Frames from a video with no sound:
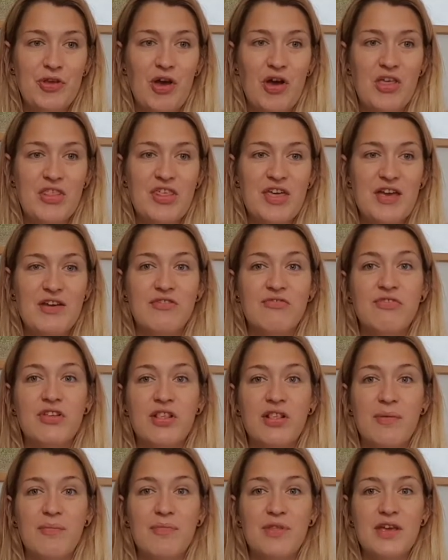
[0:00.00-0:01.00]
I think for
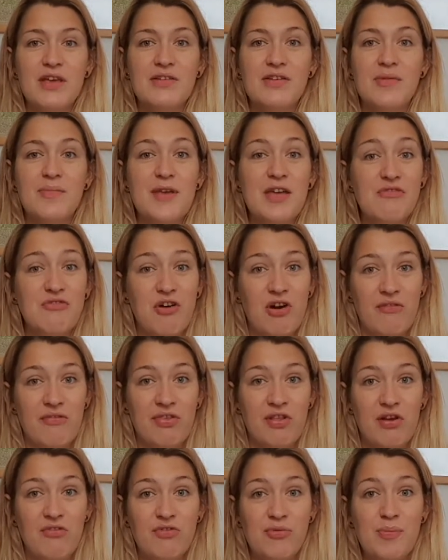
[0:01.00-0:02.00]
something to be a
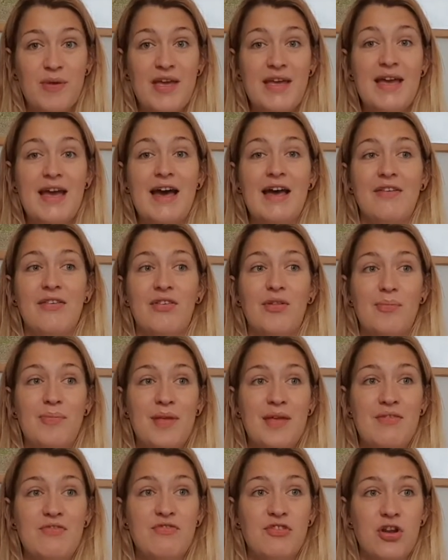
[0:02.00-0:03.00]
5-star for me, it has to
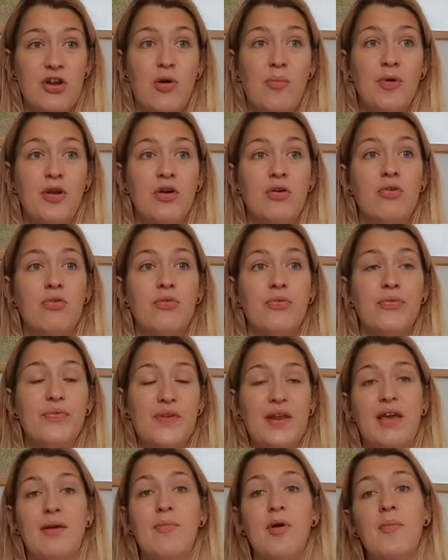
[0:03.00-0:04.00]
be phenomenal,
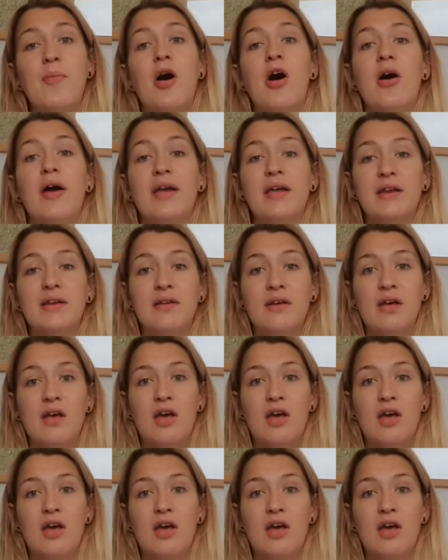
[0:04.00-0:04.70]
stick in my mind,